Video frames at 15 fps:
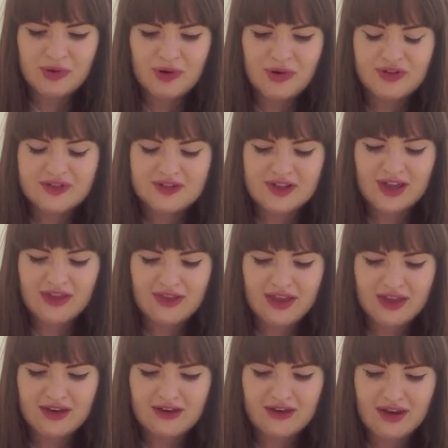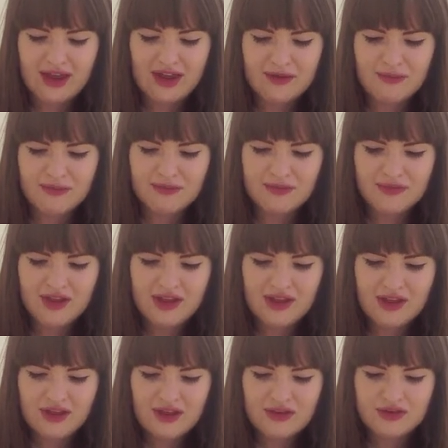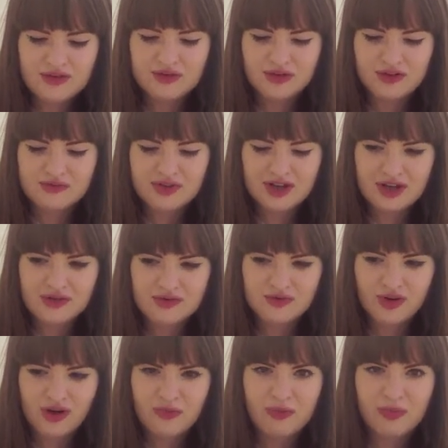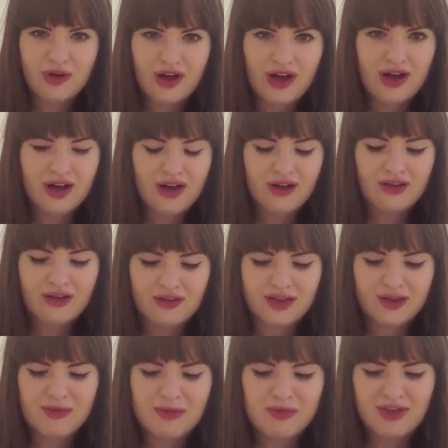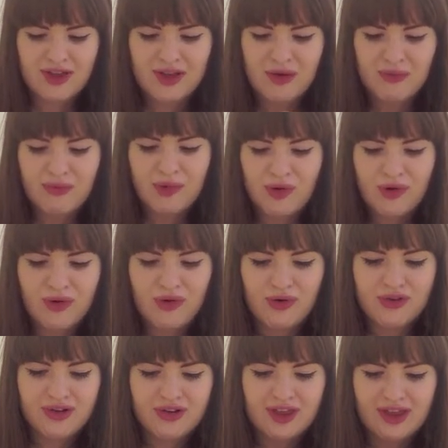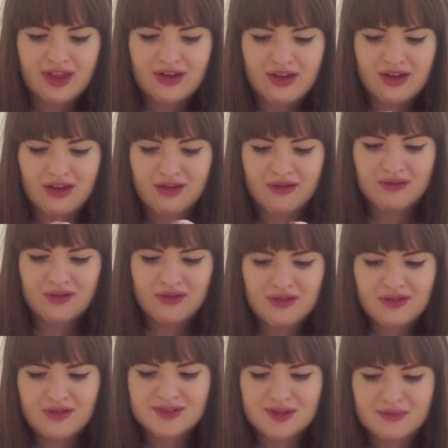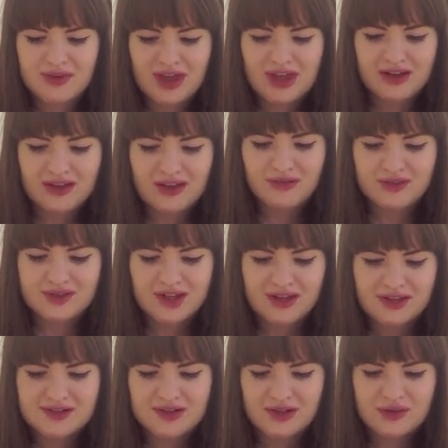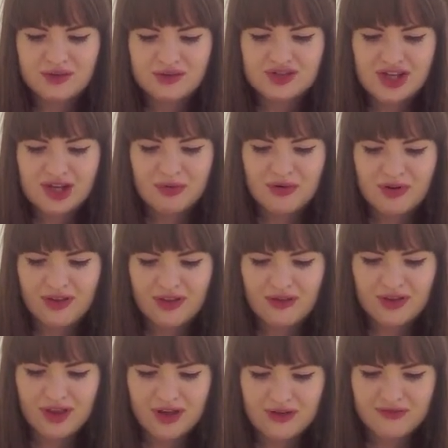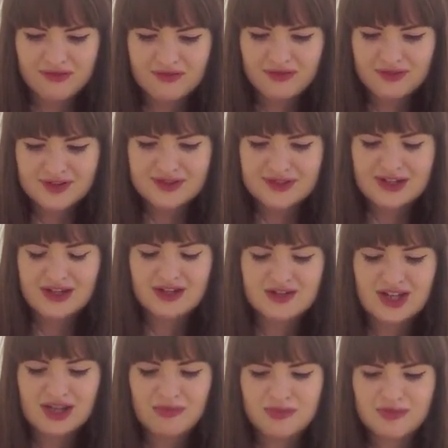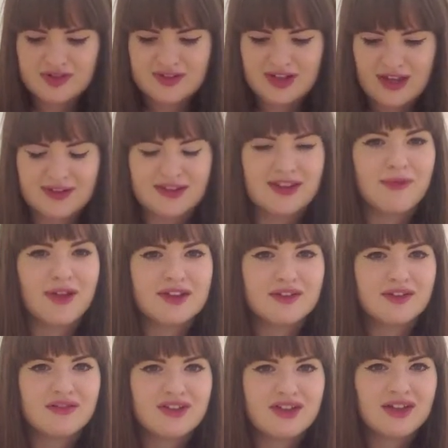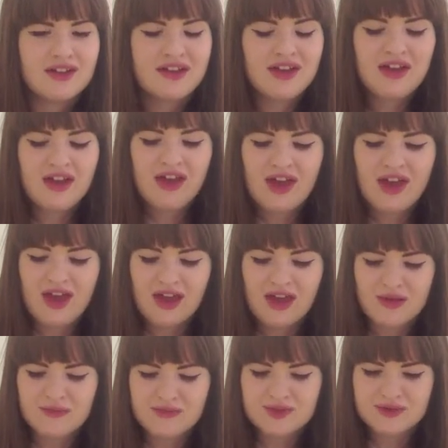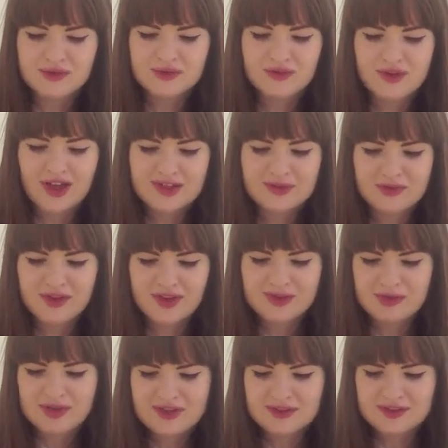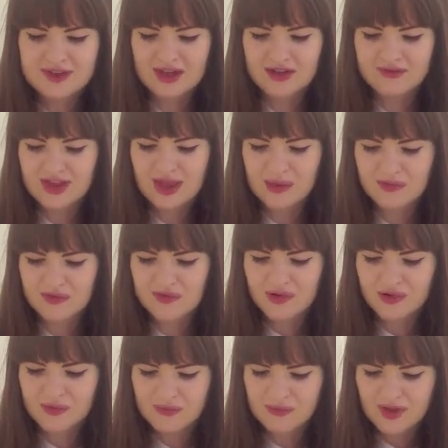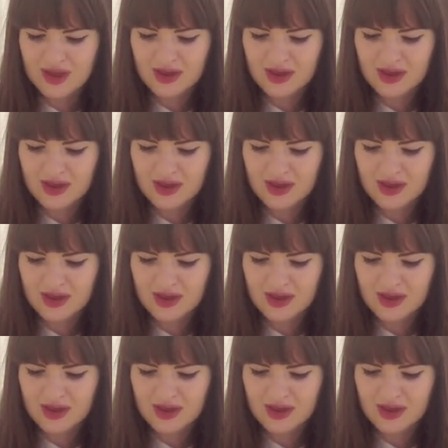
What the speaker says: pots, and then George would kind of drop like maybe like a ball or like some kind of little kind of circle shape or a little kind of snake shape just into the middle of it. So that's where this piece kind of came from,